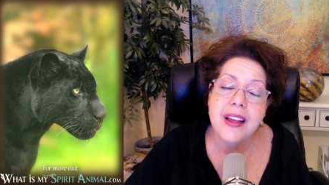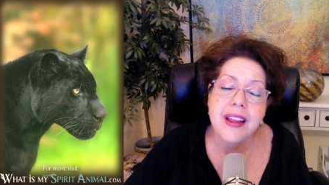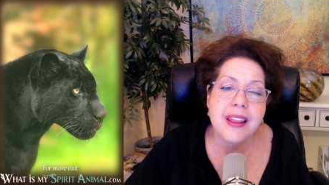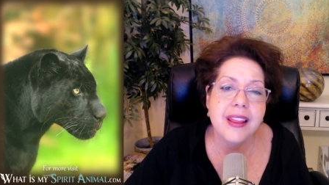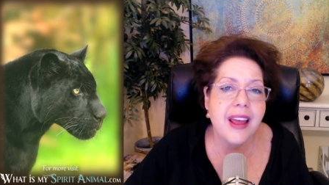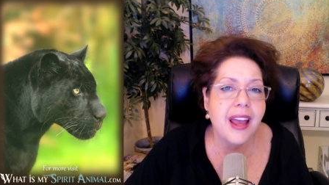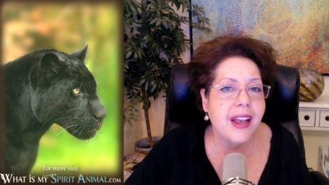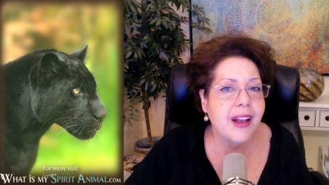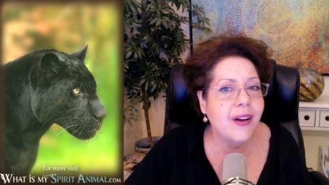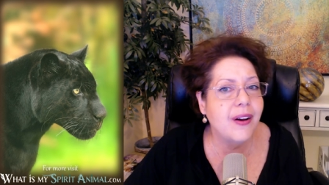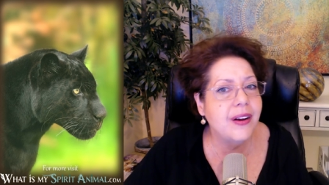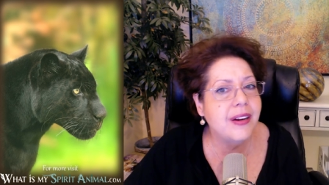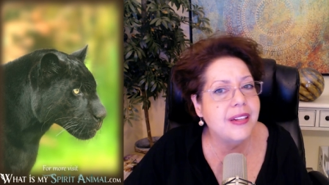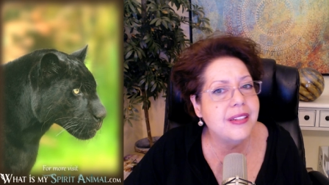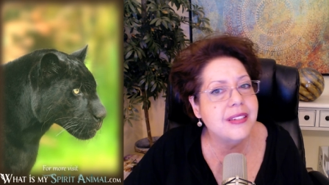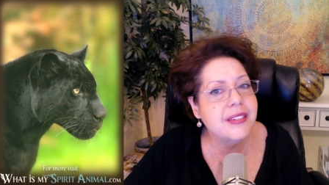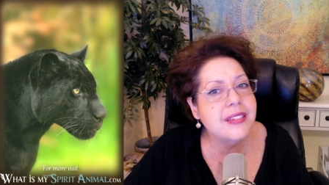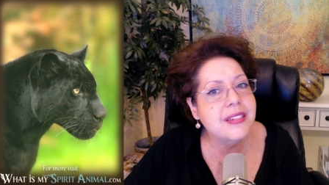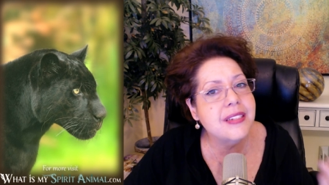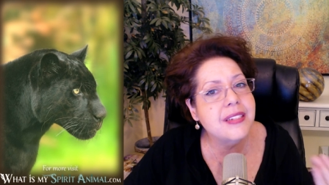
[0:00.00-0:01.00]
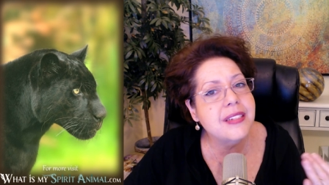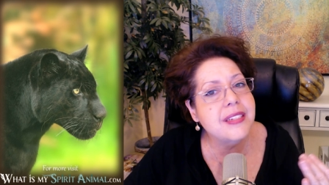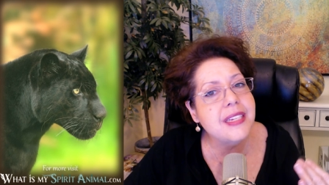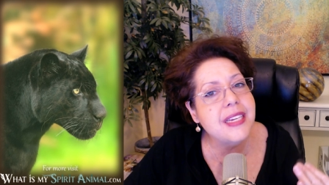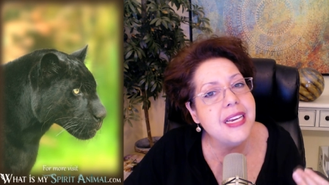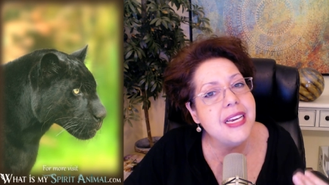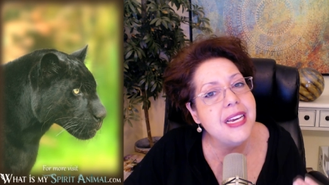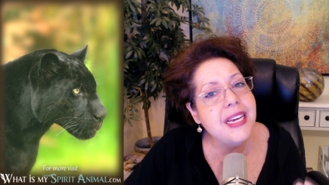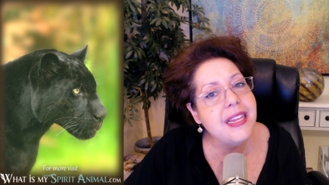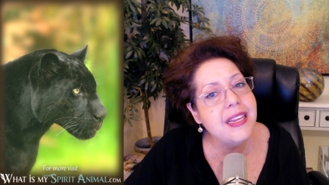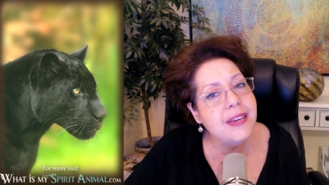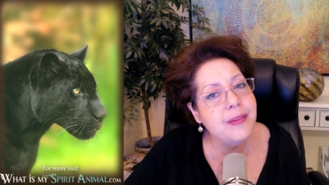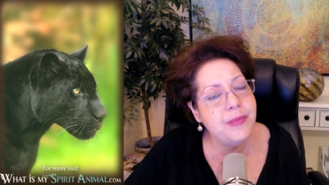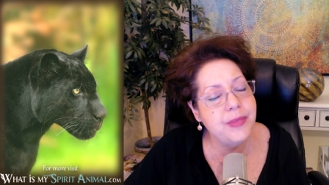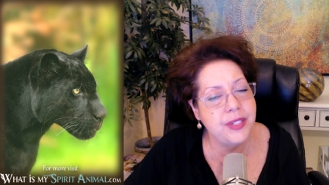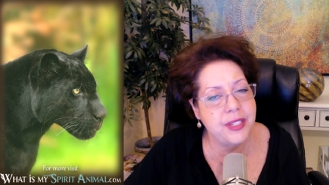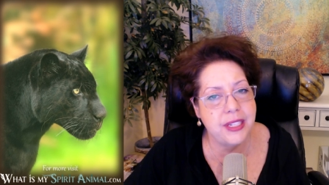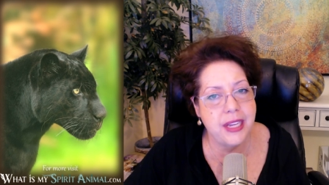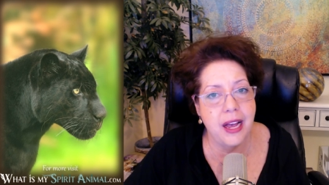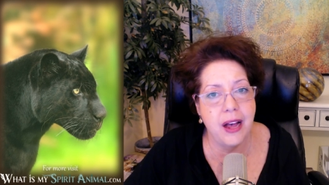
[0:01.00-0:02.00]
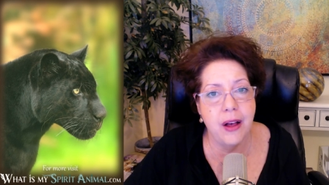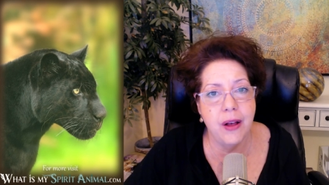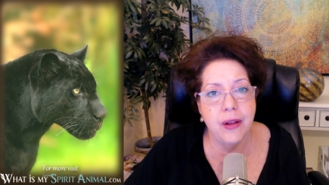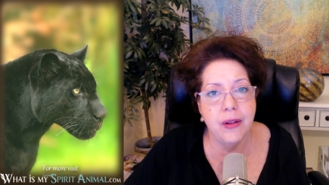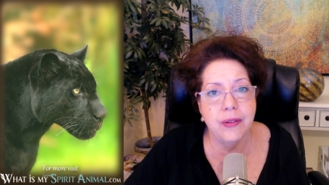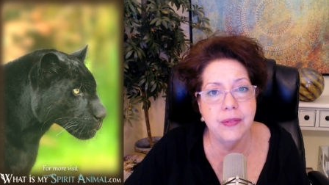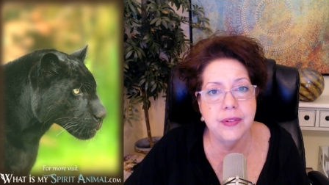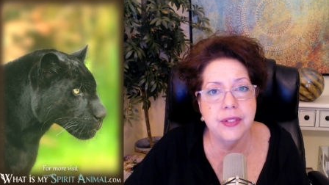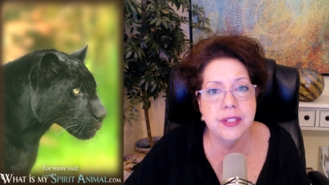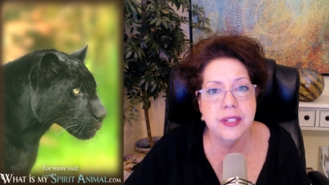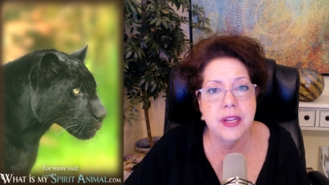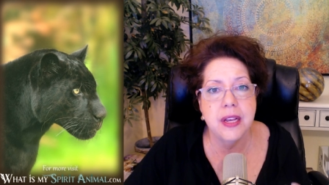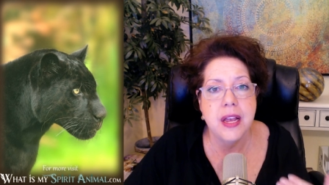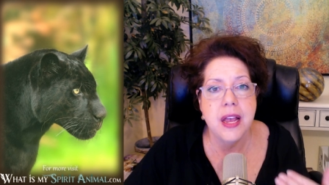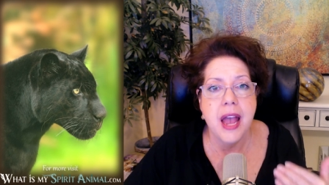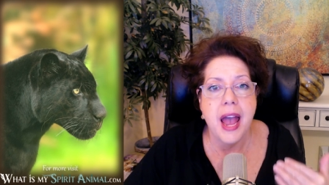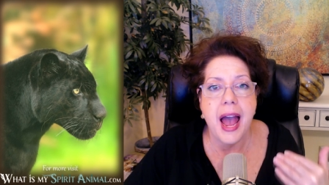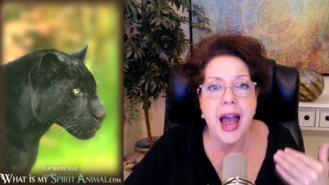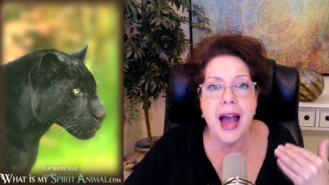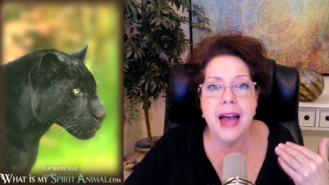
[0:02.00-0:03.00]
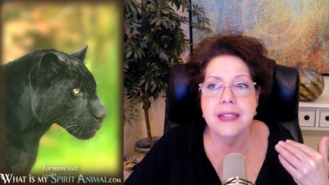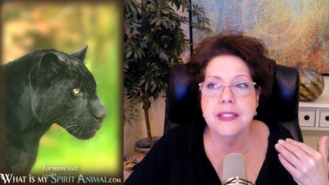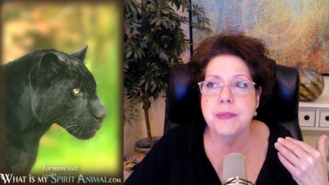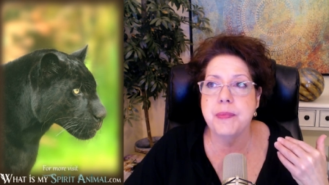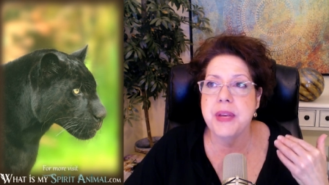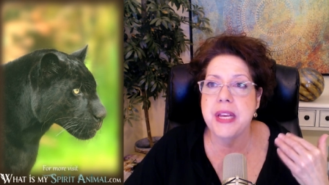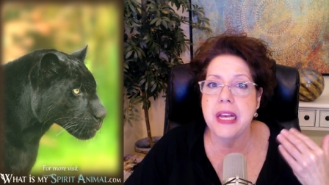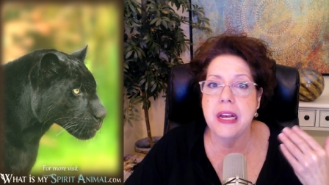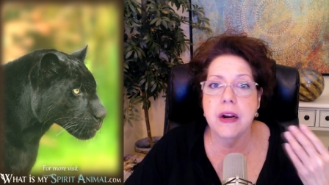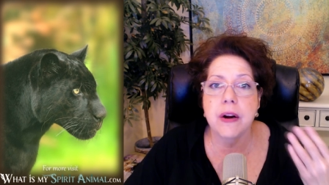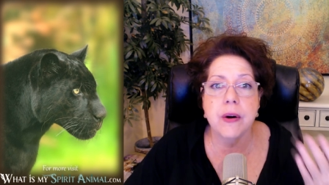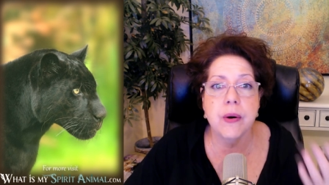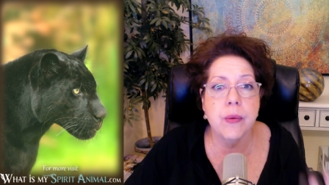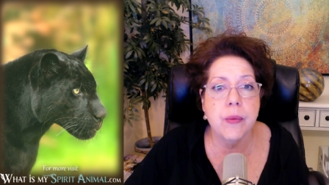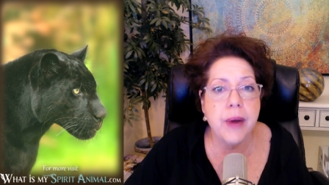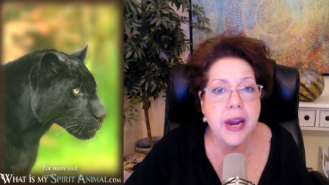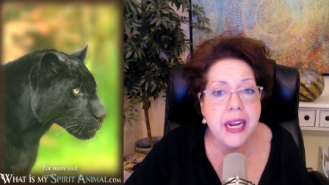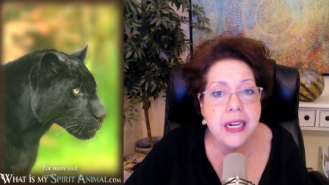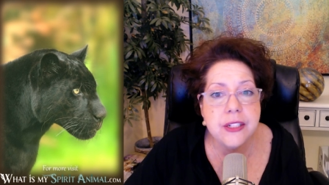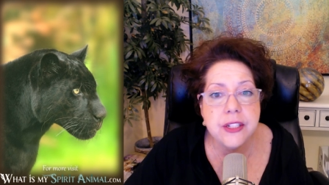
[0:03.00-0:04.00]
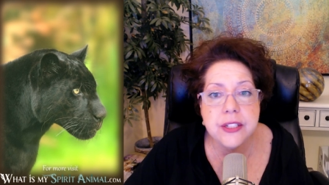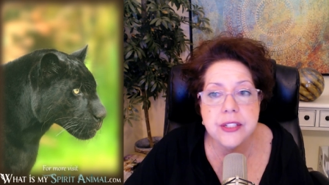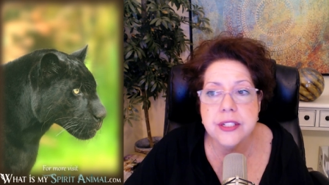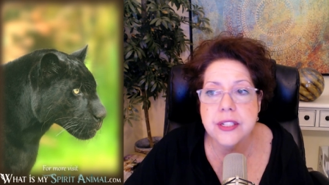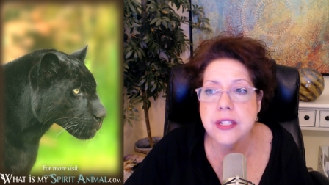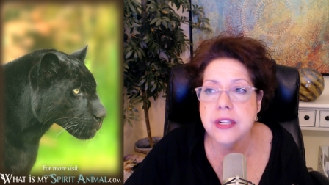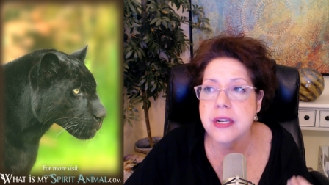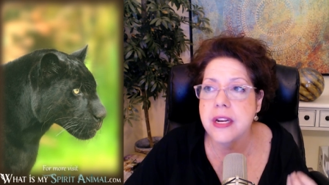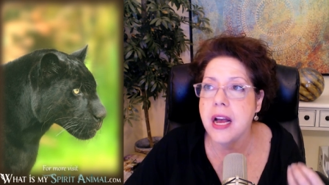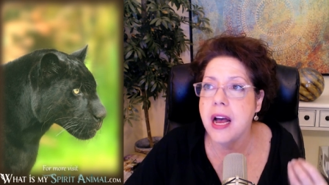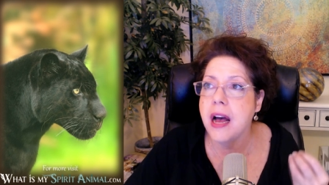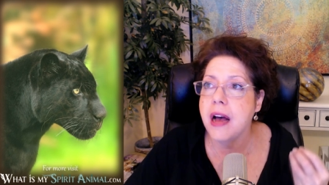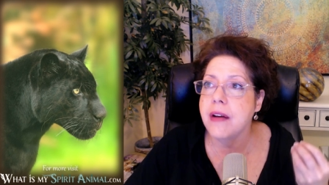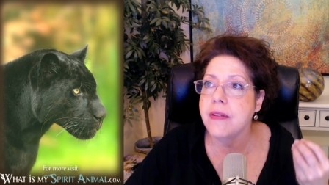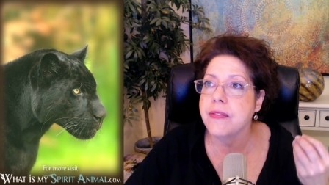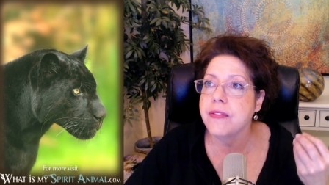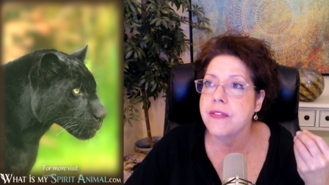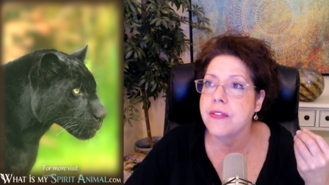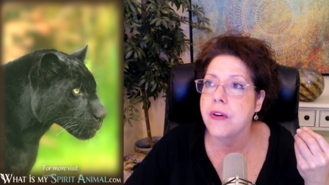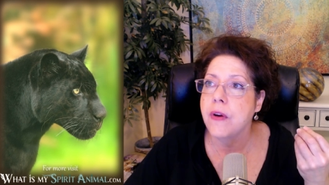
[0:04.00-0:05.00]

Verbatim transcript: They couldn't see themselves as being courageous enough